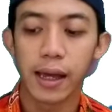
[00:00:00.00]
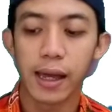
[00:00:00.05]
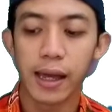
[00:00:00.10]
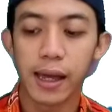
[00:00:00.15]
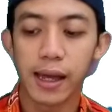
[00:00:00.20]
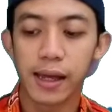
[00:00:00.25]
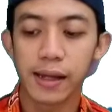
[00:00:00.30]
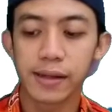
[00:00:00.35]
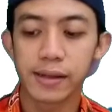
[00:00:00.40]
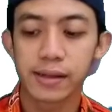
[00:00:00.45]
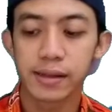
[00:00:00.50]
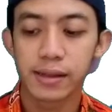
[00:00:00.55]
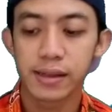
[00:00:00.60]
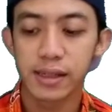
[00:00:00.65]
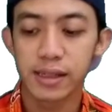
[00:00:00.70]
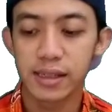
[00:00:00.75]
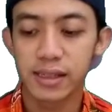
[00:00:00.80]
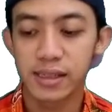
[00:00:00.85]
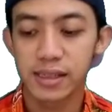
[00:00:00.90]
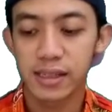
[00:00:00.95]
and
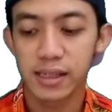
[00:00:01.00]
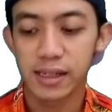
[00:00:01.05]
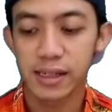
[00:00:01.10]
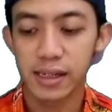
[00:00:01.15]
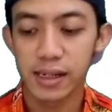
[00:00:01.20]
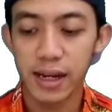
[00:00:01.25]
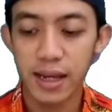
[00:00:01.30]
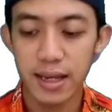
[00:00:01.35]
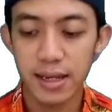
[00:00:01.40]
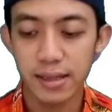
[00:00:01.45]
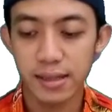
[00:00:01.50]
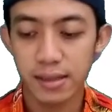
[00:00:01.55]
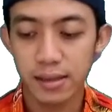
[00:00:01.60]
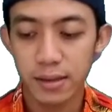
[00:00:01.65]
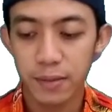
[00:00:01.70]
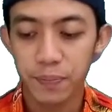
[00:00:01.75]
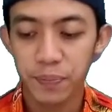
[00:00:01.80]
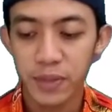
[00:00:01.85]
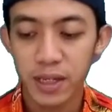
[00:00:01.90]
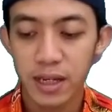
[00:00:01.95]
is
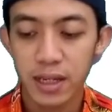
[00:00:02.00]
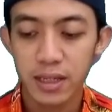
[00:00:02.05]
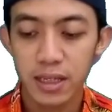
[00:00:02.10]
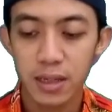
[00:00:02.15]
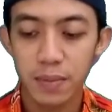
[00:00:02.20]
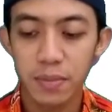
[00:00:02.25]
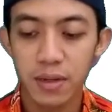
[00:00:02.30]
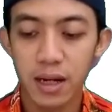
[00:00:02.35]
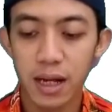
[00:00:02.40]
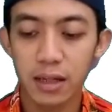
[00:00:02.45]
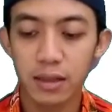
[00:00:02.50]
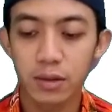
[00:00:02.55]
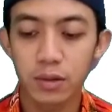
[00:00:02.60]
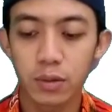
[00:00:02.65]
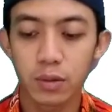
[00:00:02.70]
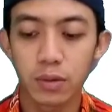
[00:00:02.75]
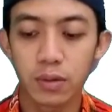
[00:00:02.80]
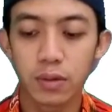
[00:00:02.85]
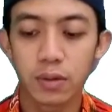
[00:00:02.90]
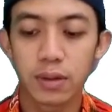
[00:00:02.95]
released similar
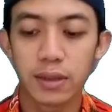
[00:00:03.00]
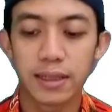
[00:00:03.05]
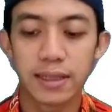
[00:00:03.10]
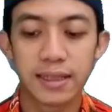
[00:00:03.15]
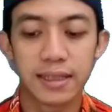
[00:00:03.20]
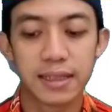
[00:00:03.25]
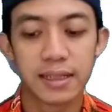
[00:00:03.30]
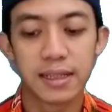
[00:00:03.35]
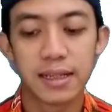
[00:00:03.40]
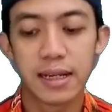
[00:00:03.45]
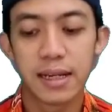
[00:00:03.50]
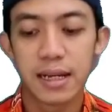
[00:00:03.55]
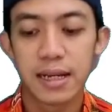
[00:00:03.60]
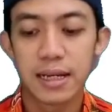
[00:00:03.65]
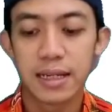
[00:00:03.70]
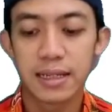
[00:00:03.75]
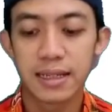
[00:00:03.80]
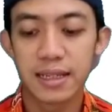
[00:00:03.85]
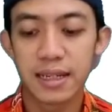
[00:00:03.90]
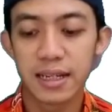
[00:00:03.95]
to a
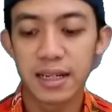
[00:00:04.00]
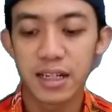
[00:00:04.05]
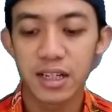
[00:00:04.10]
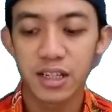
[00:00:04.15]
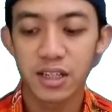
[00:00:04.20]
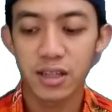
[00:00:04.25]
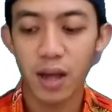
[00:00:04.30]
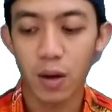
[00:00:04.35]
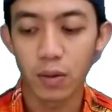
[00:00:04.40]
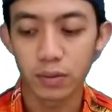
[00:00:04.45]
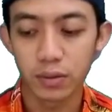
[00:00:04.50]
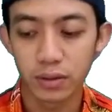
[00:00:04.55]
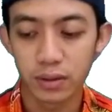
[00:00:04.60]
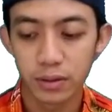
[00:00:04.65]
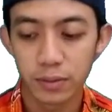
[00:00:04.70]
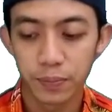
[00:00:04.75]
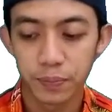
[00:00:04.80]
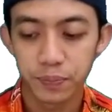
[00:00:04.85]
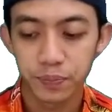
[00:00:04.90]
z sound,